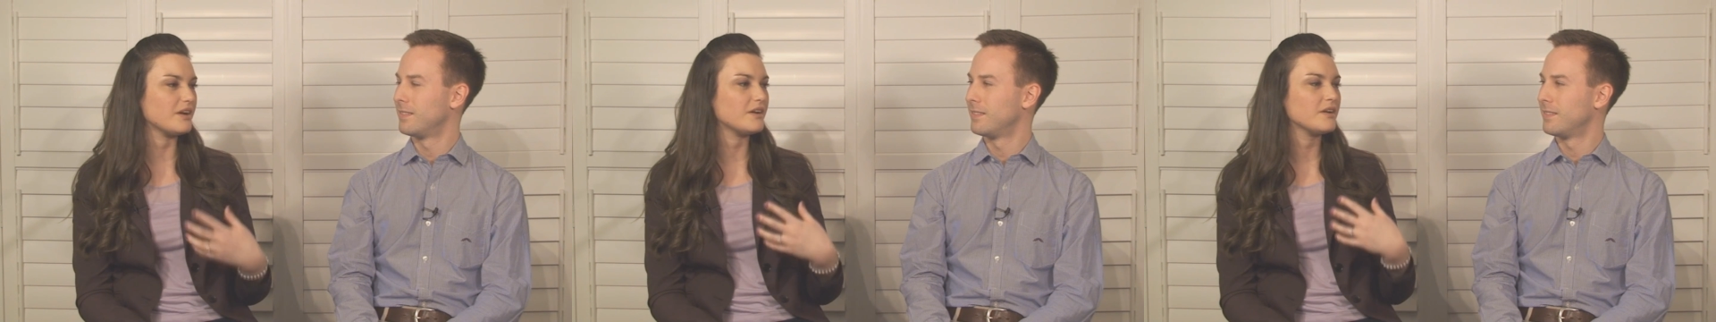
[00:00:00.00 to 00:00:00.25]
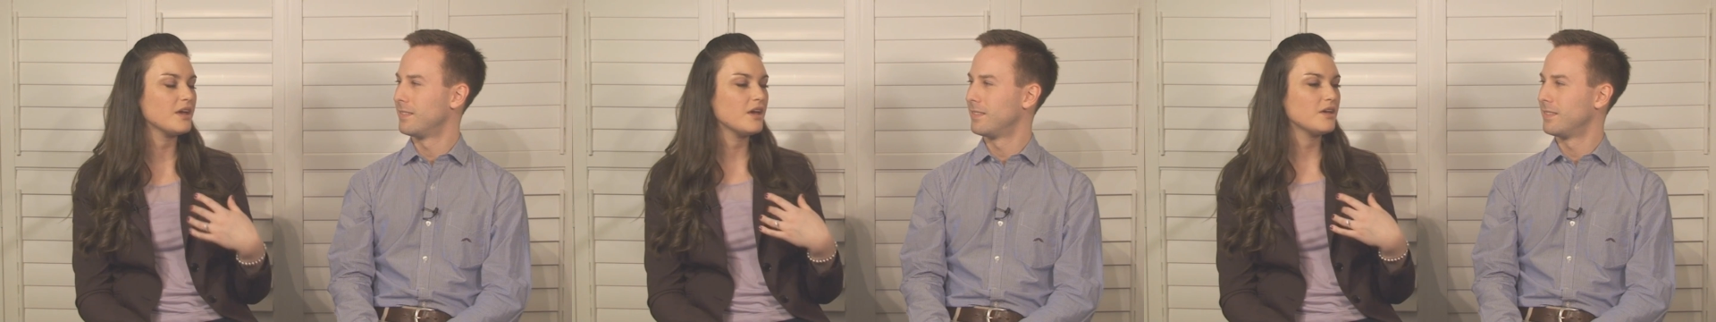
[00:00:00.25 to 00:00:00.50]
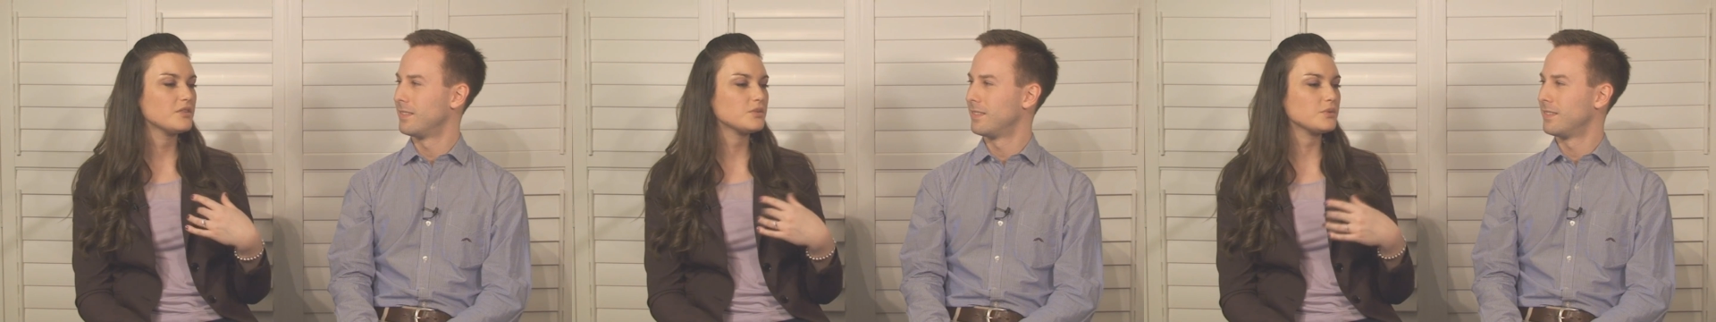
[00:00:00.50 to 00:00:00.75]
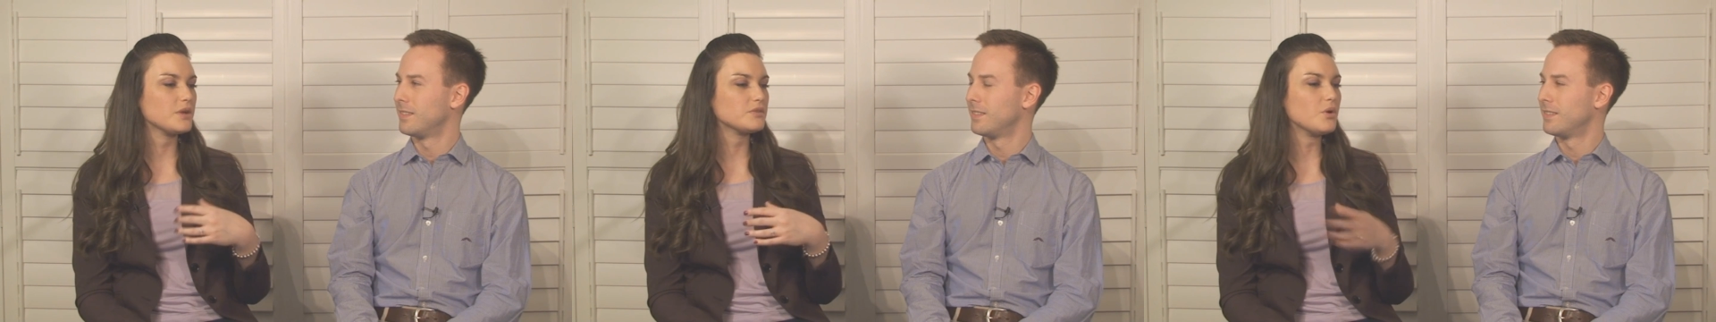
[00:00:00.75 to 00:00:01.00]
Speaker 1: where
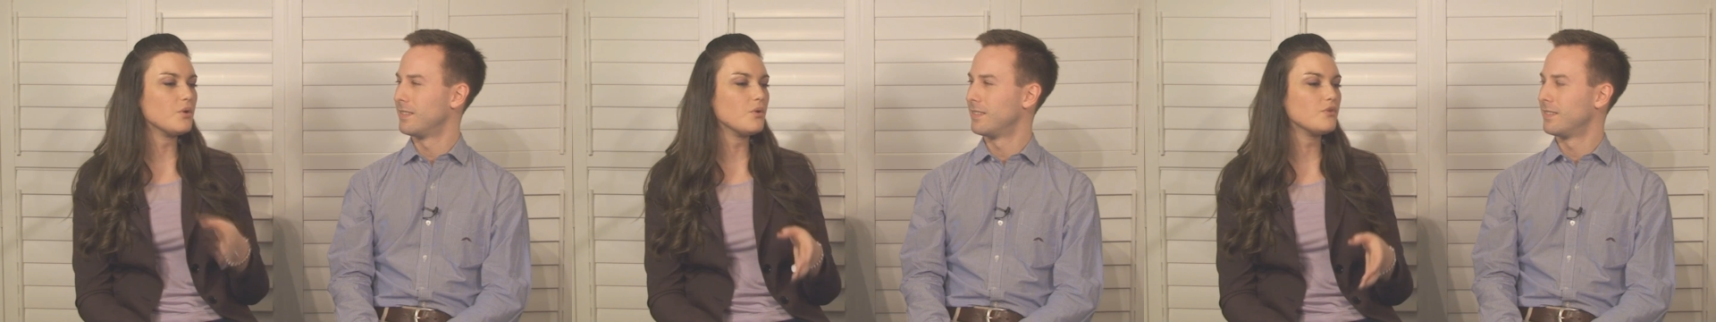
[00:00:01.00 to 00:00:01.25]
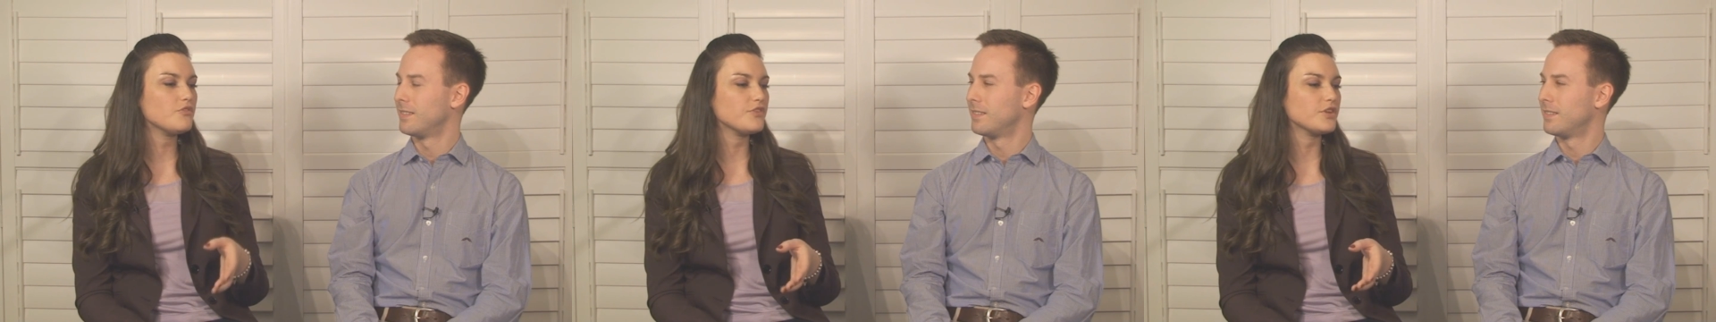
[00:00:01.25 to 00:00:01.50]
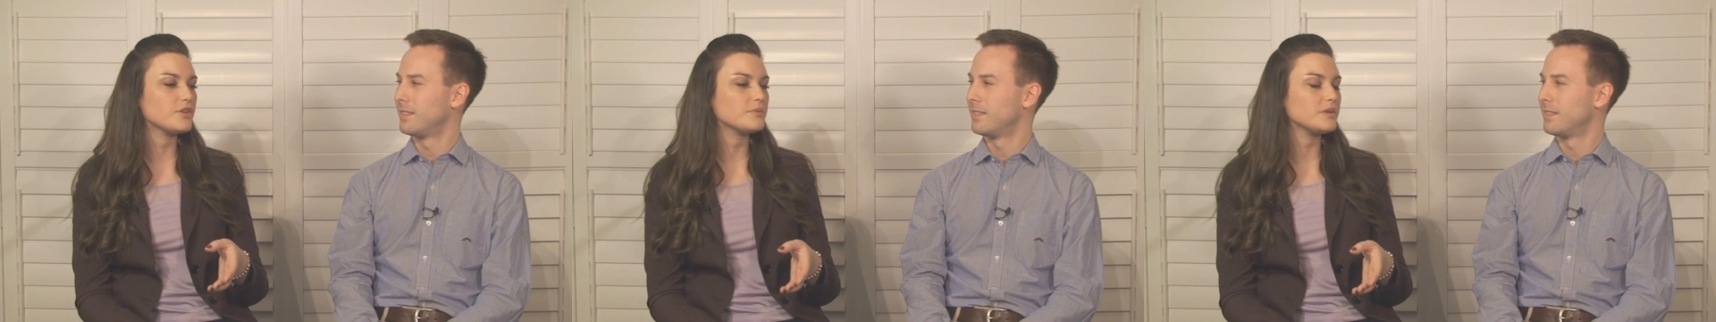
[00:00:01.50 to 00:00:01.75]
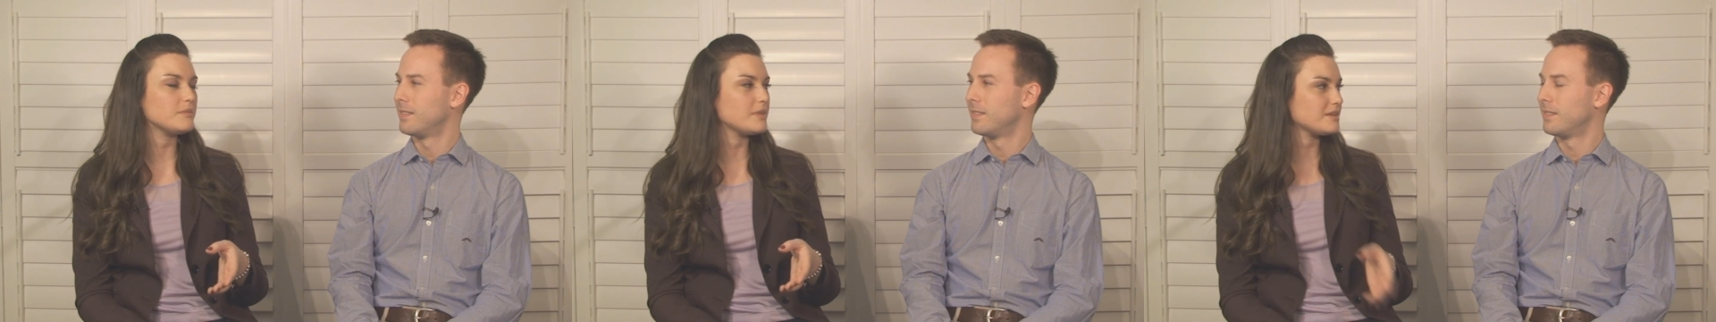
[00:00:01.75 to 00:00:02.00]
throughout the whole
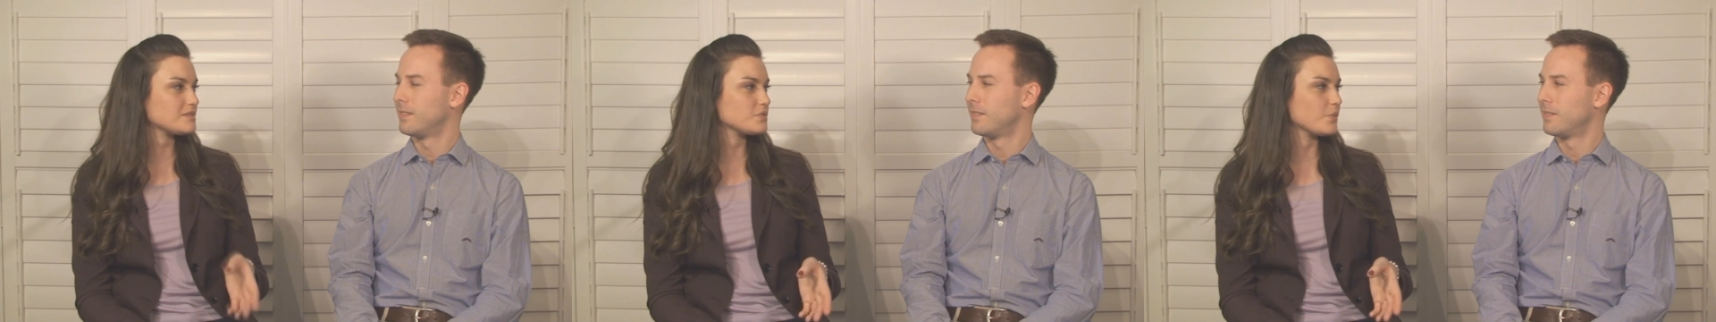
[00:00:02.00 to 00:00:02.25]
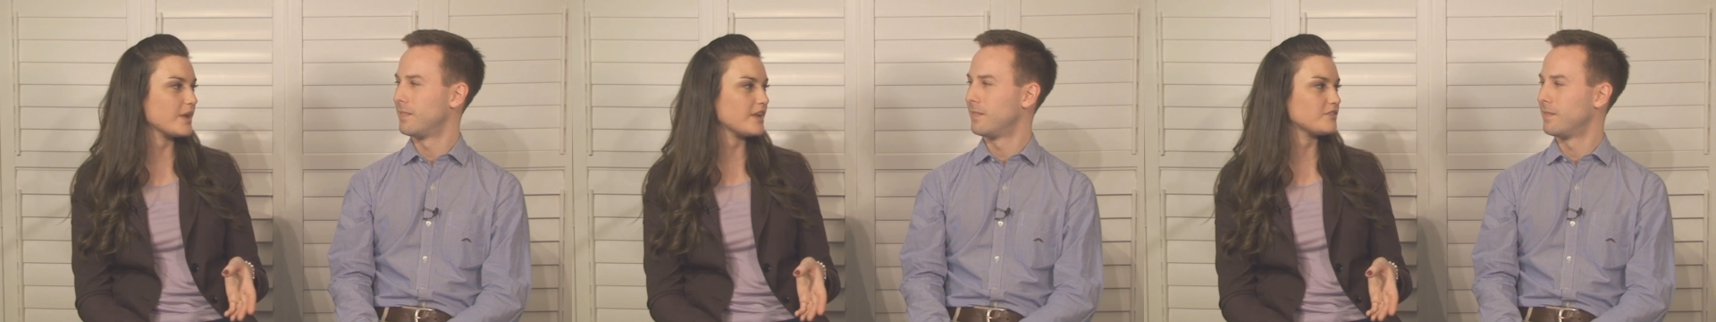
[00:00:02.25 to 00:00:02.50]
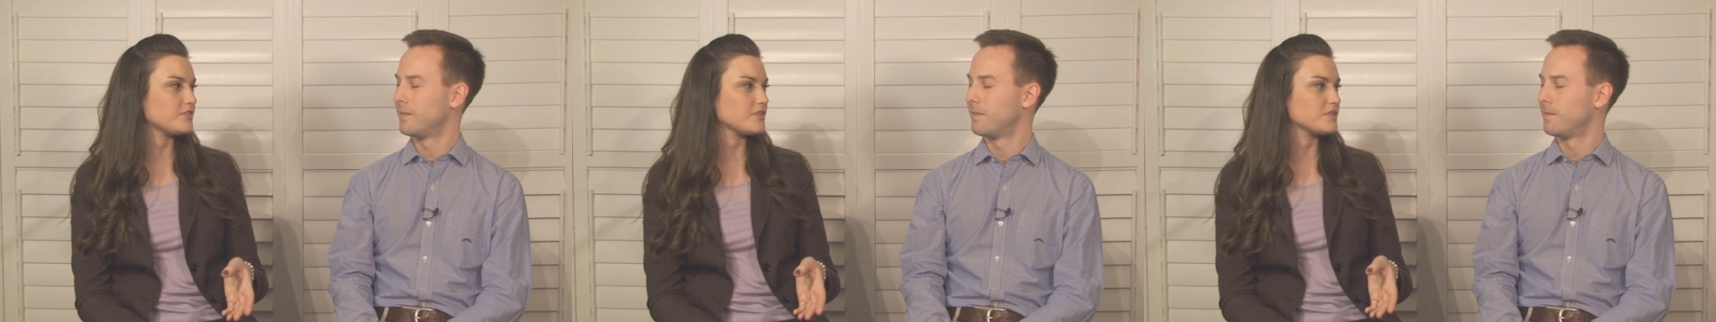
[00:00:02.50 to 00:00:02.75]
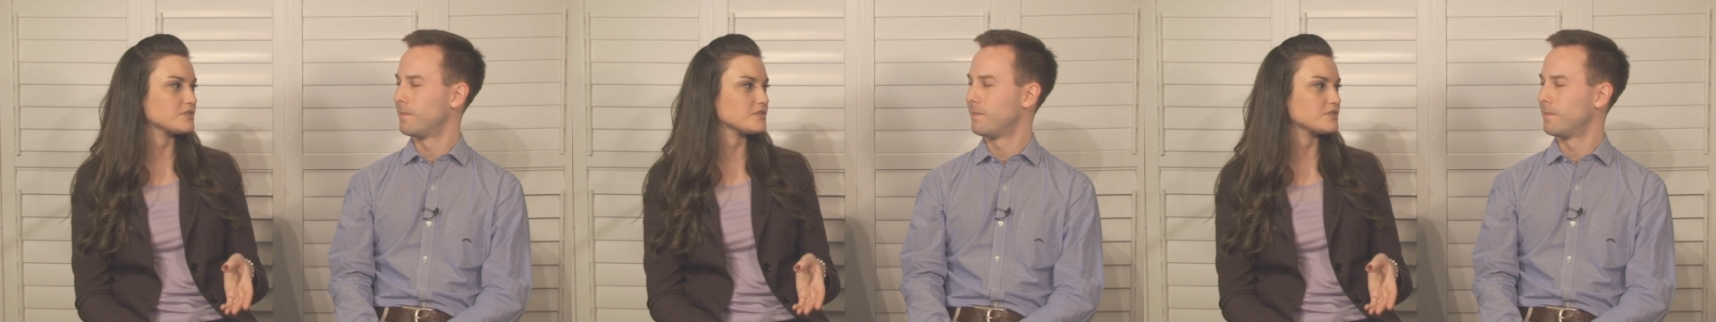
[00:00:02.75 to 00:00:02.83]
film he made us wait for